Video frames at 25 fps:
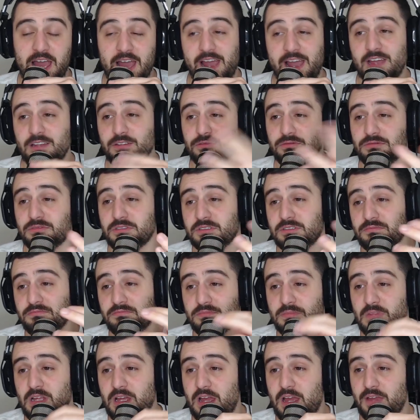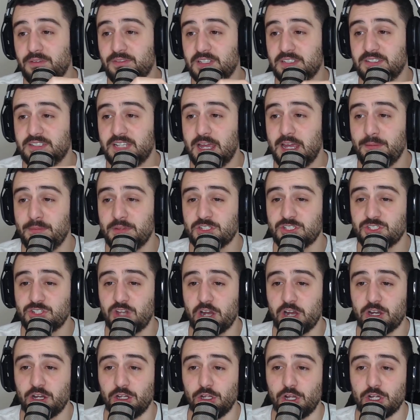Hey, look, if the team is
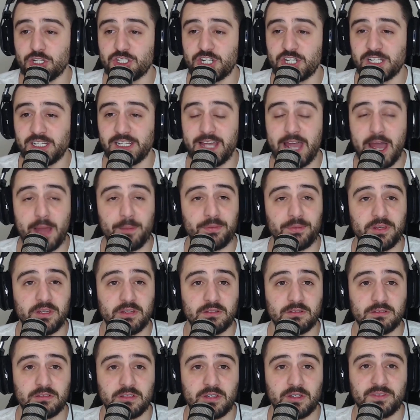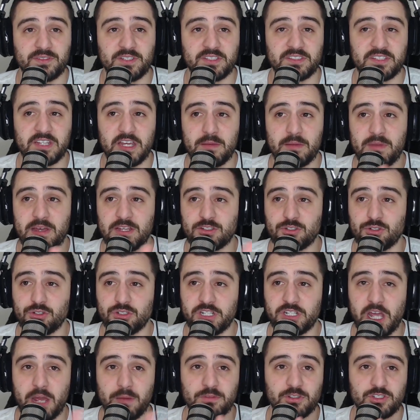psychologically happy, if the team has good
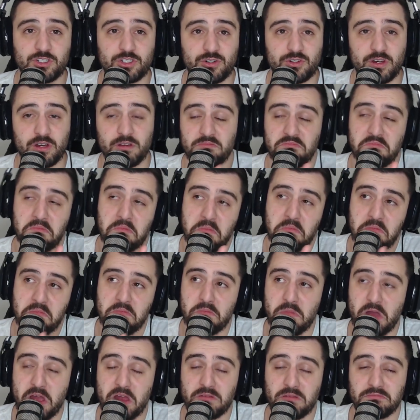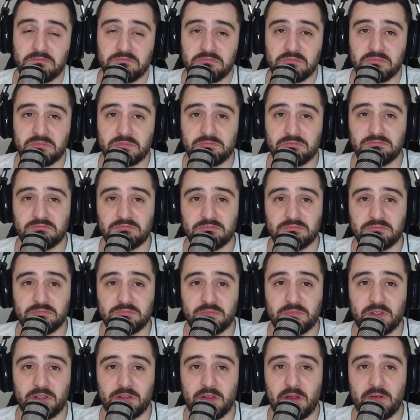chemistry, man,
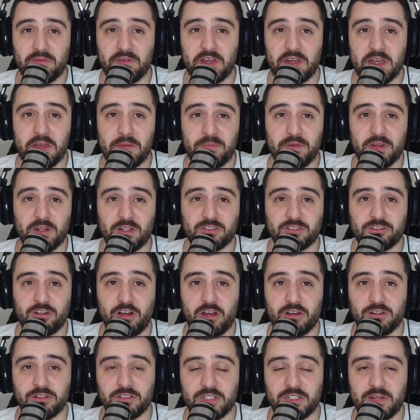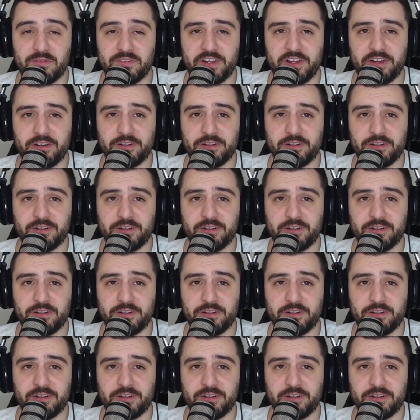another EPL title, you never know.